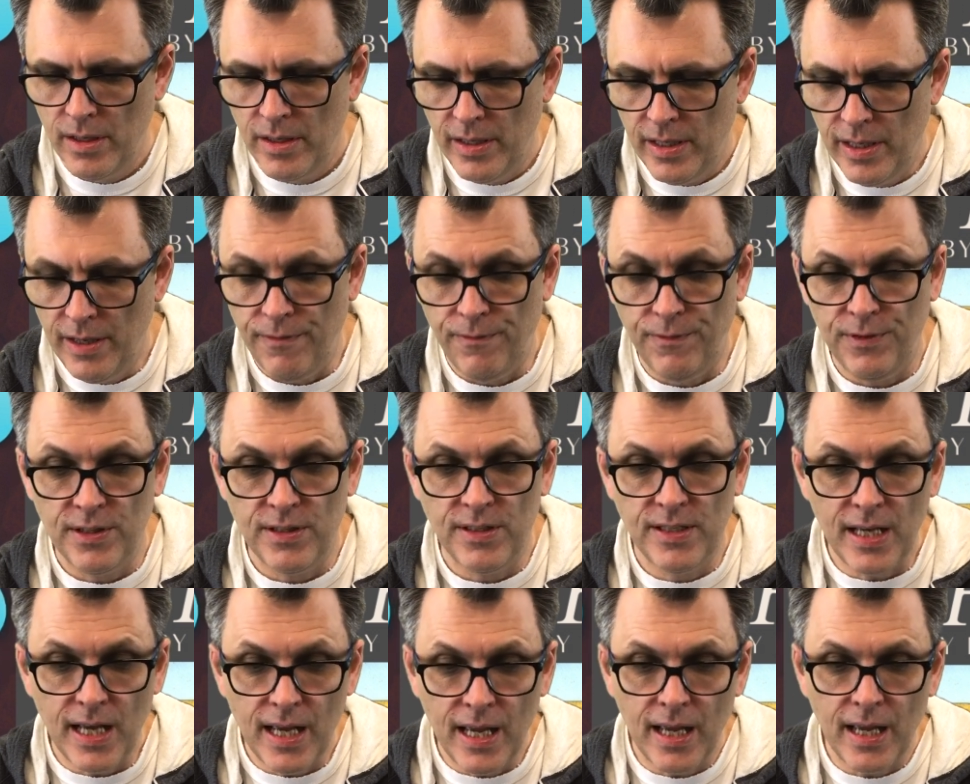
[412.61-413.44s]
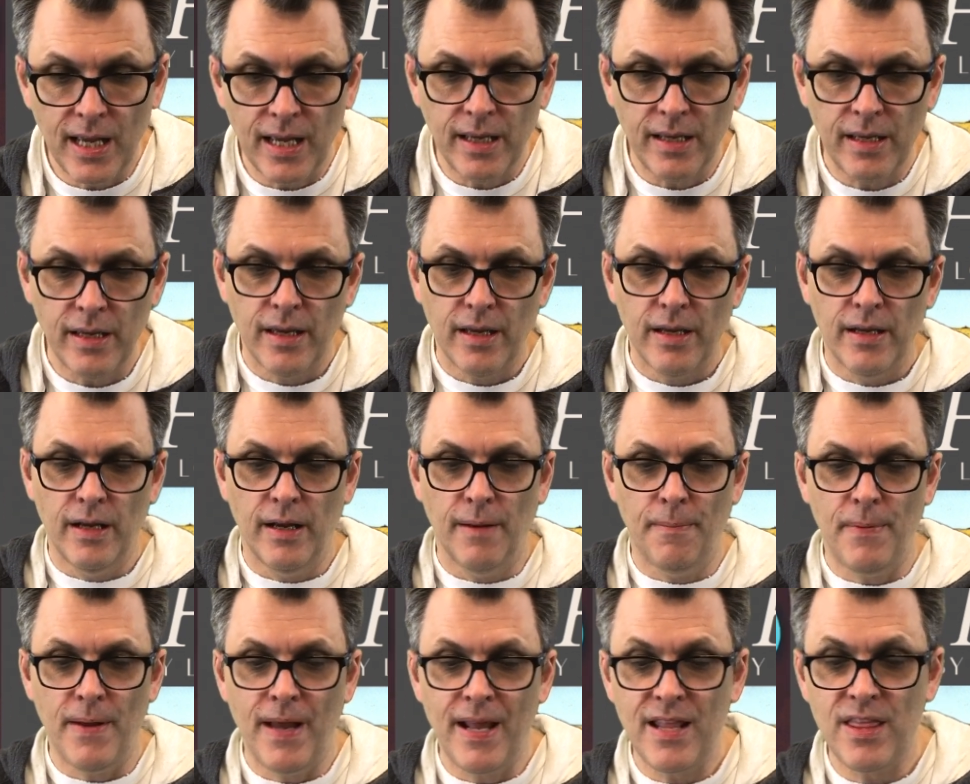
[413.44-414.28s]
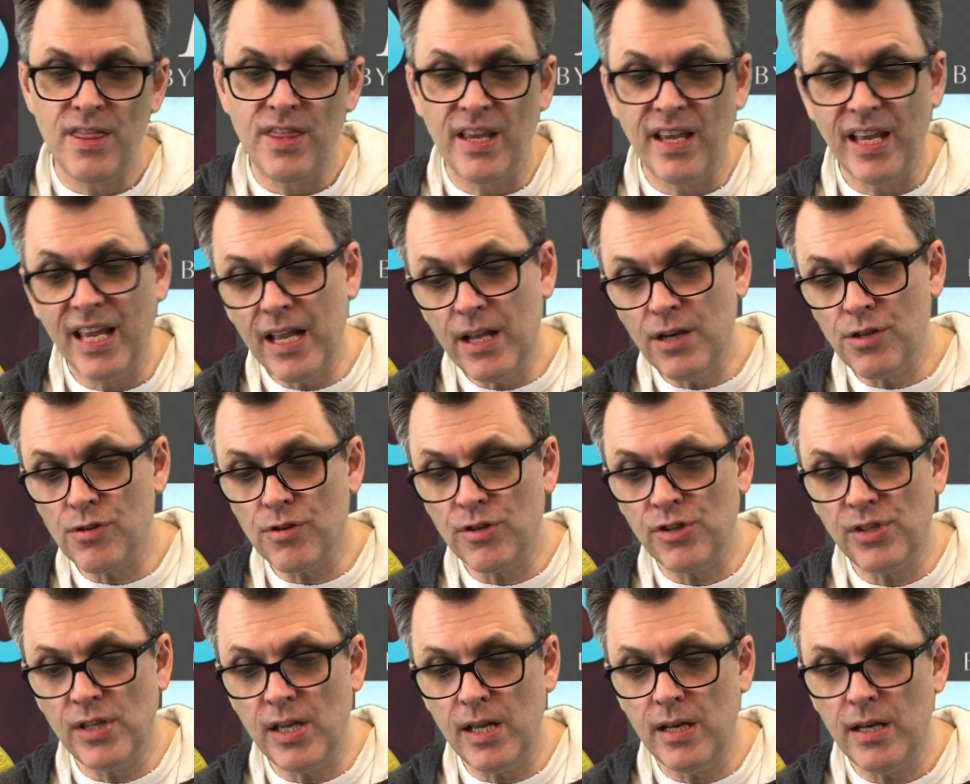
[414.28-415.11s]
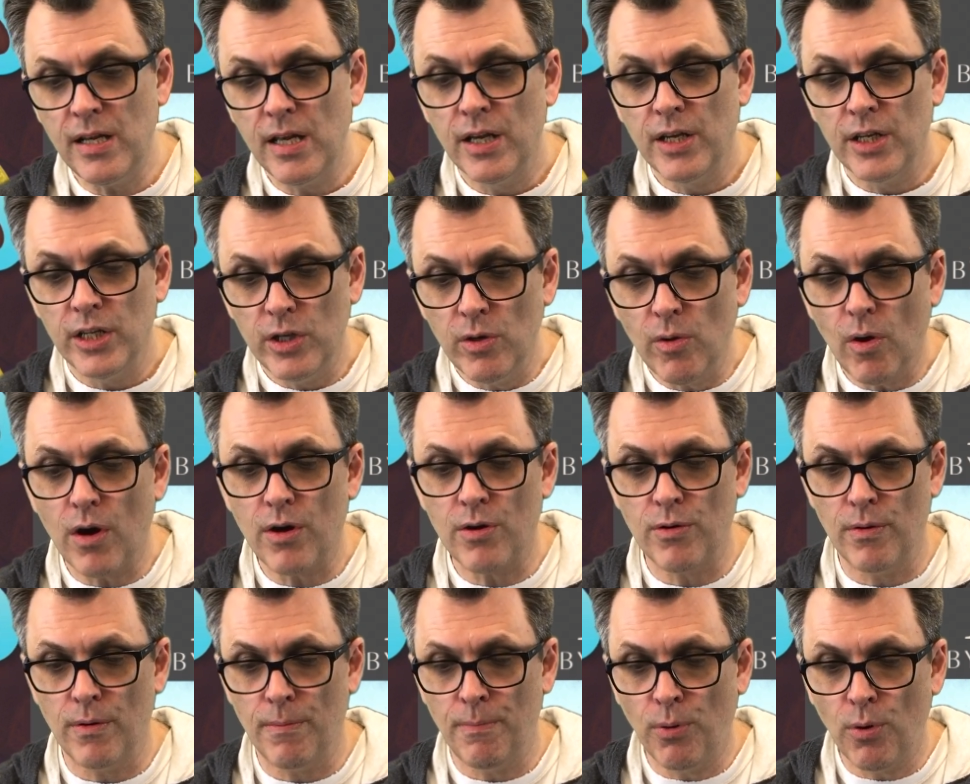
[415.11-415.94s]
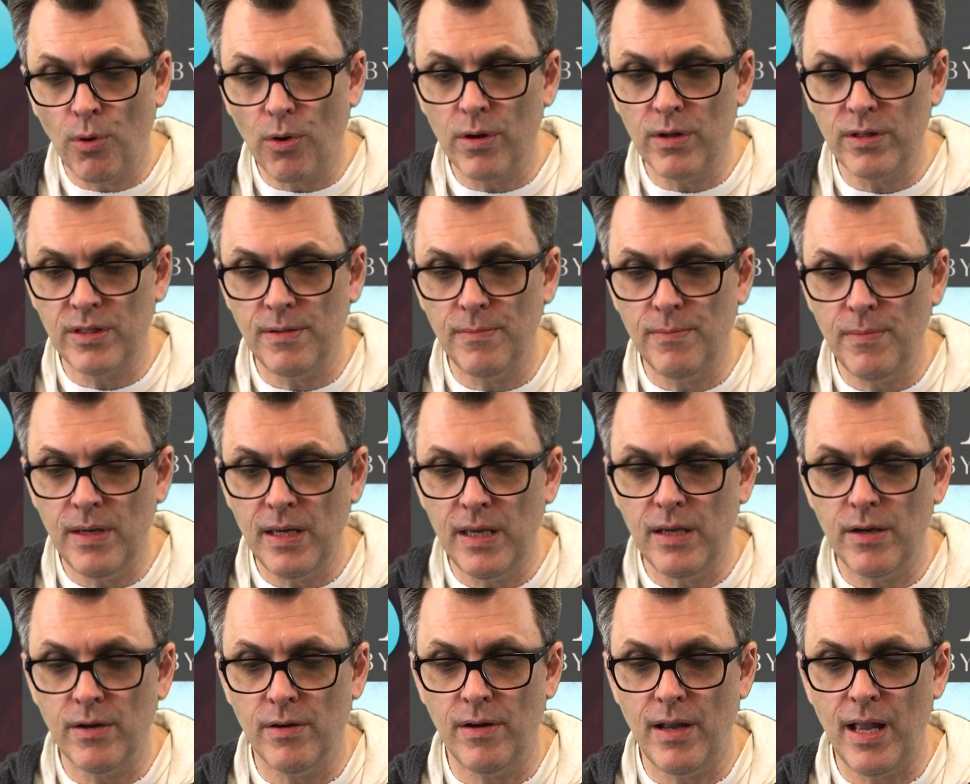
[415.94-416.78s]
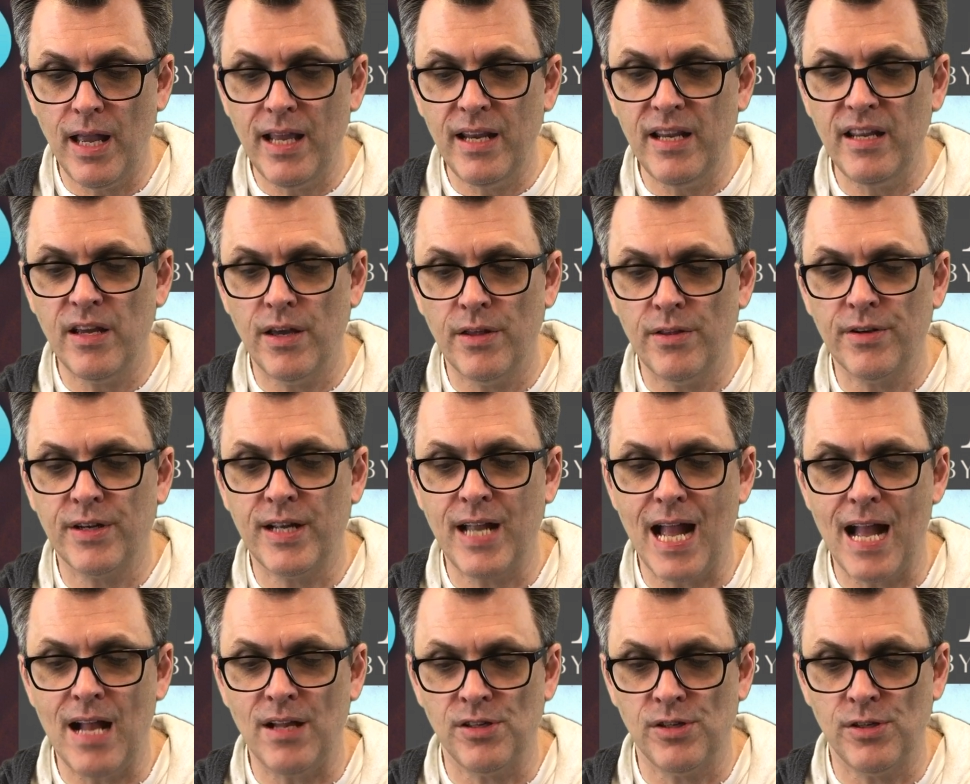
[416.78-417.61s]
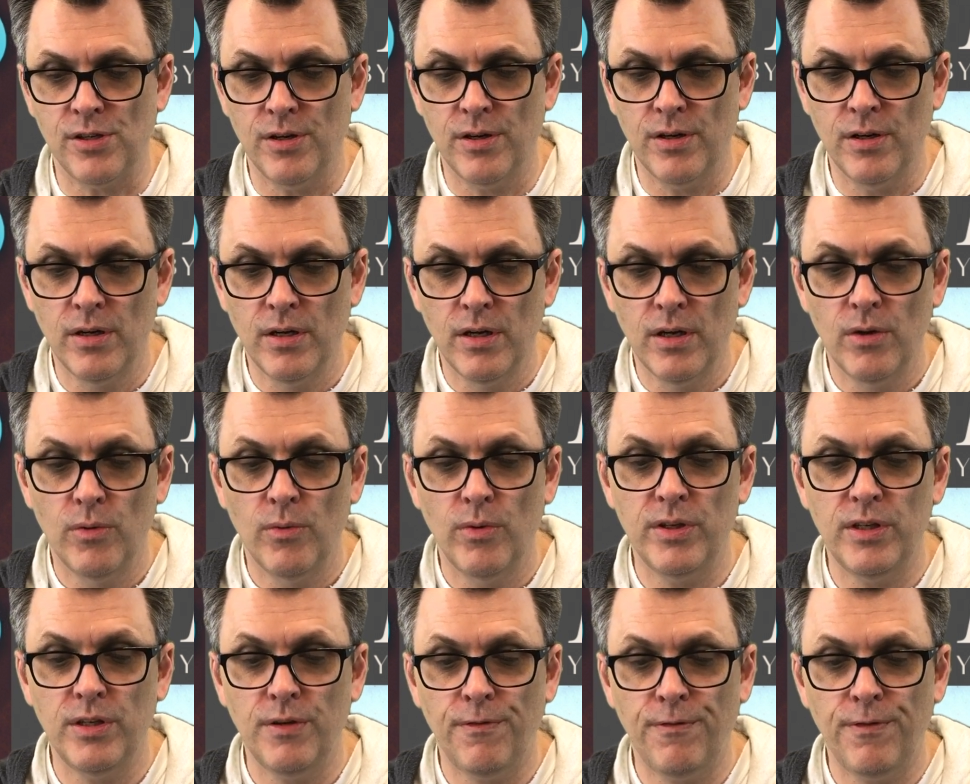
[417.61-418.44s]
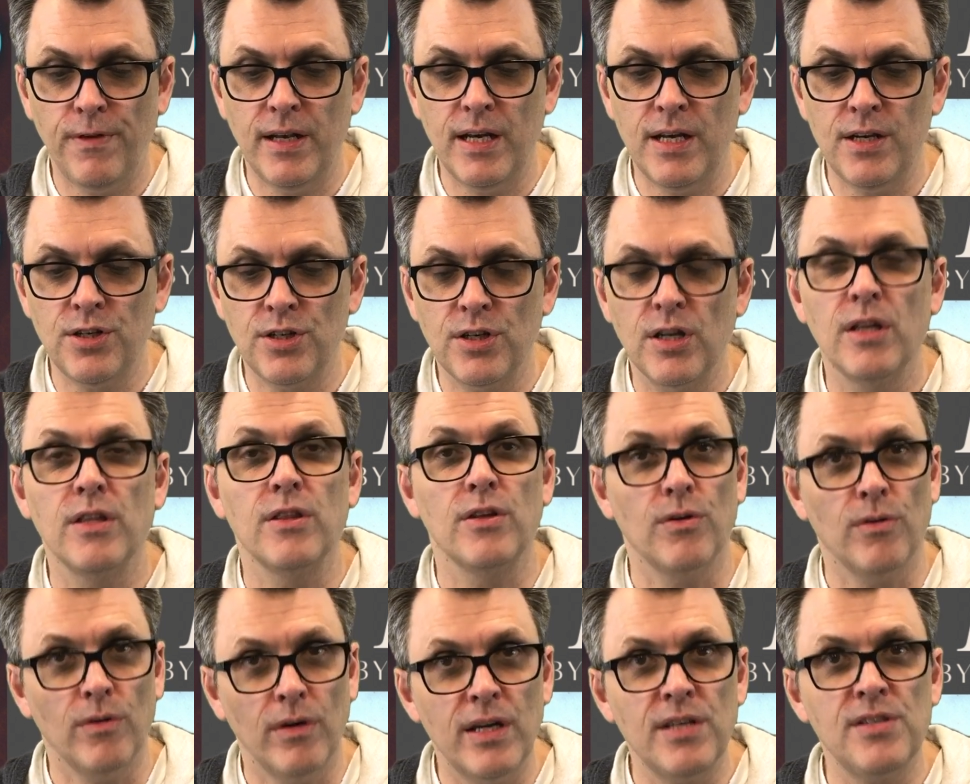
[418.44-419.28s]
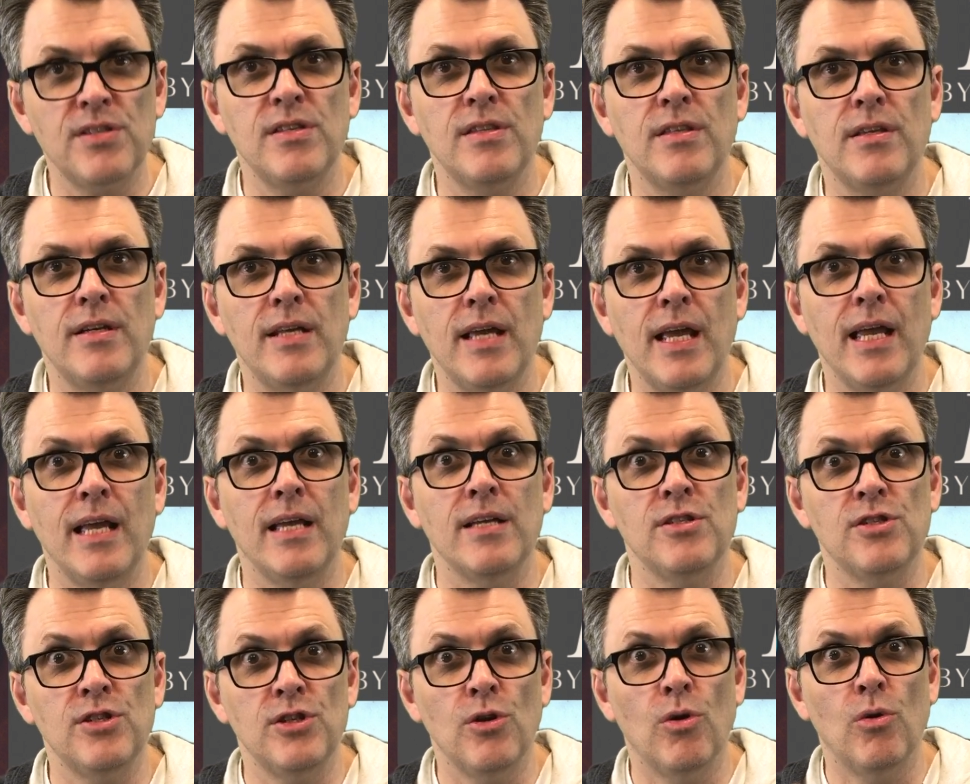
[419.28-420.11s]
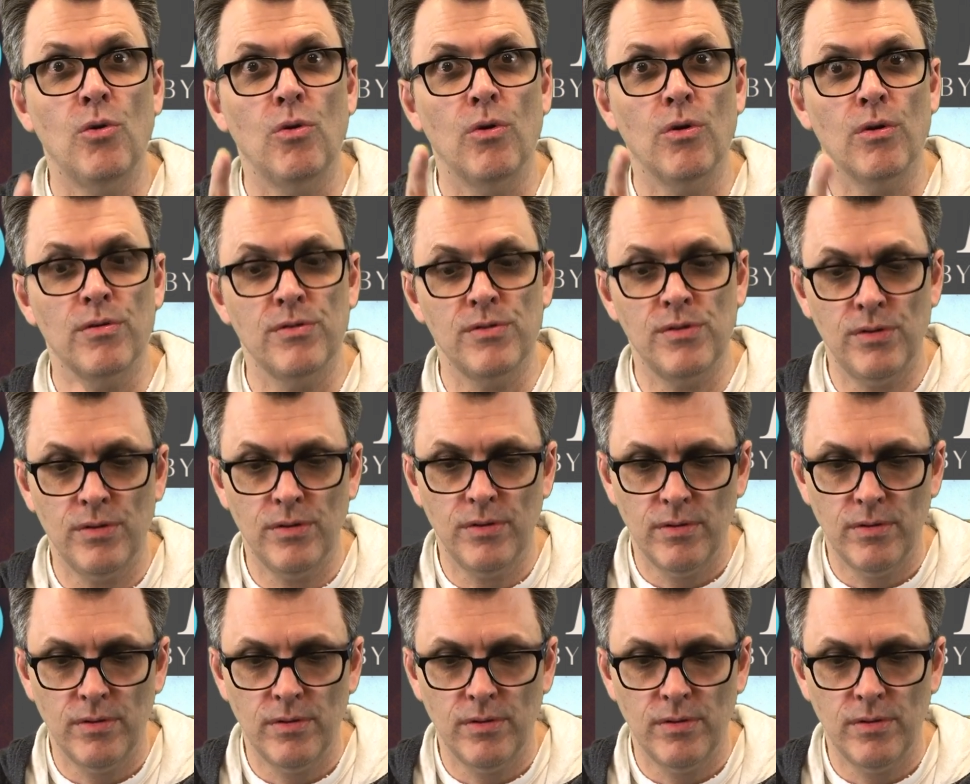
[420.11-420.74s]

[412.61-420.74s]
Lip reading: If you dig up anything interesting, you are to report it to me or any other counselor. When you finish, the rest of the day is yours.